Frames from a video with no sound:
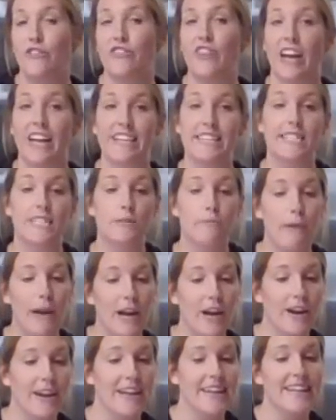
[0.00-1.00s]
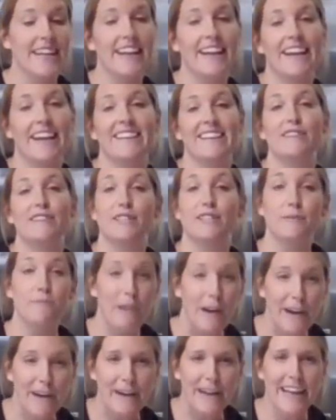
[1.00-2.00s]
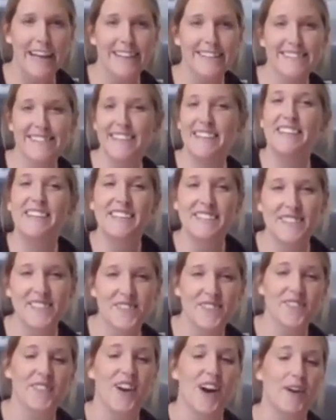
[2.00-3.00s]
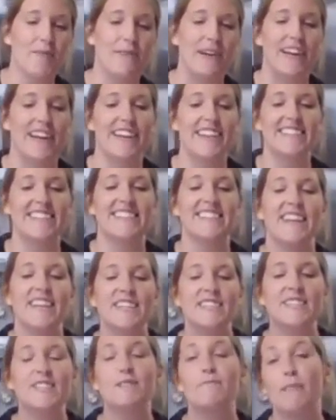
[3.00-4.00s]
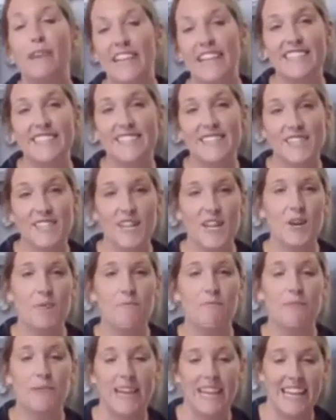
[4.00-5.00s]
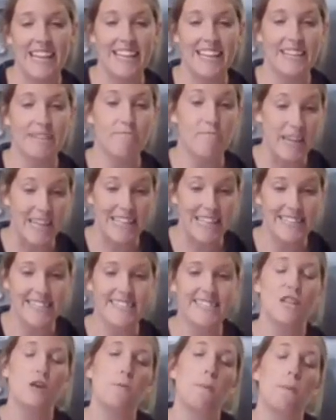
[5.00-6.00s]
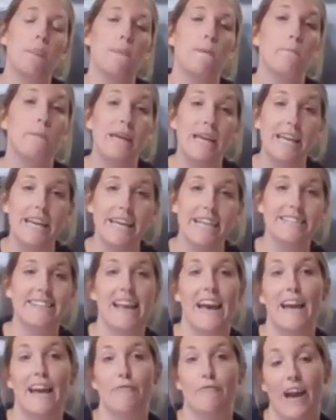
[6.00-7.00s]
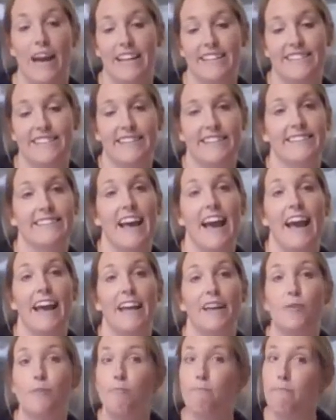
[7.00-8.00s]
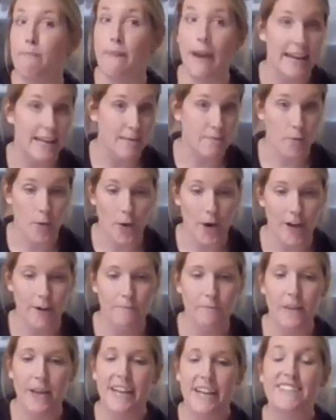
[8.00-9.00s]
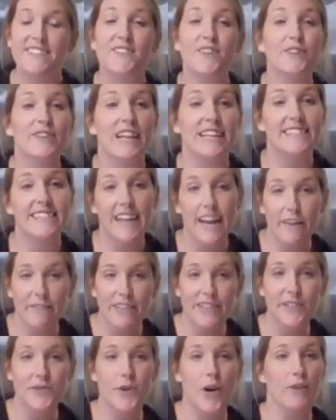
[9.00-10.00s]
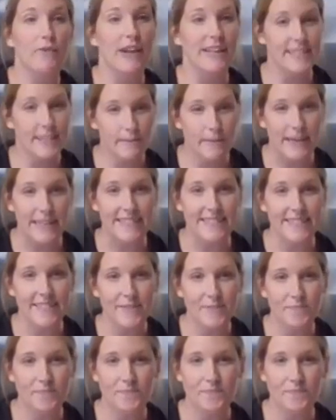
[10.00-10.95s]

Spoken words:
You've got asparagus, strawberries, spinach, beets, peas, and radishes, and many more. So let's dive into our recipes.